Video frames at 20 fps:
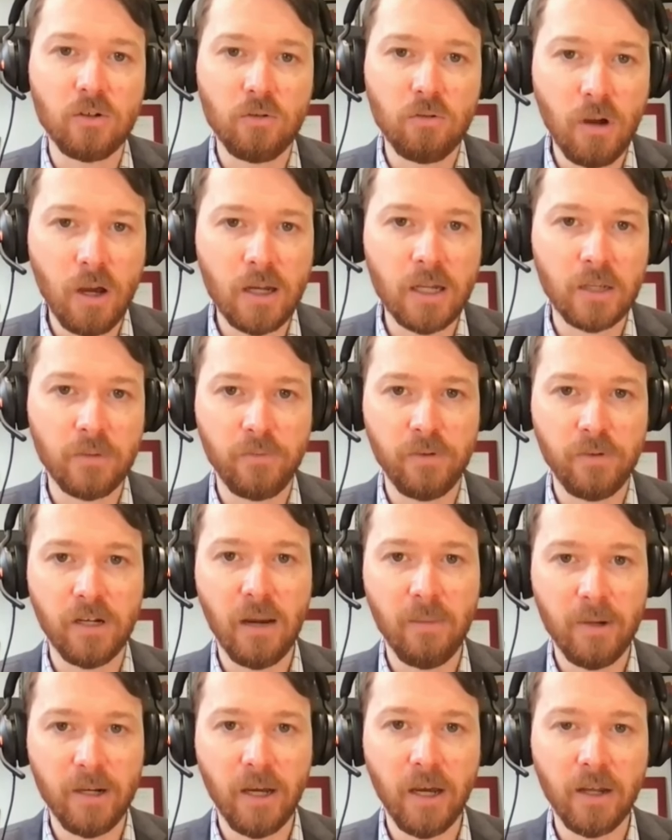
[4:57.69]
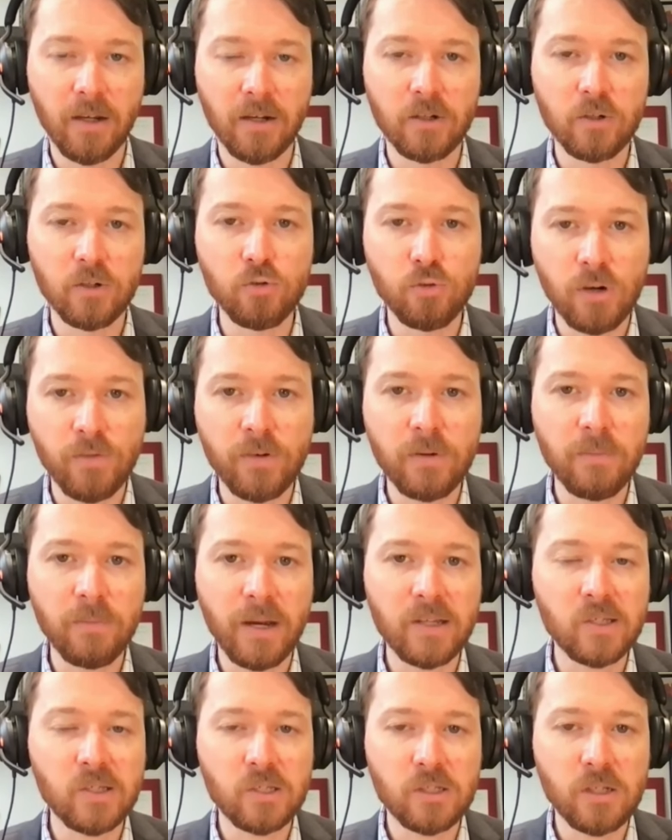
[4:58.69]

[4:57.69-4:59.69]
chronic phenomenon driven by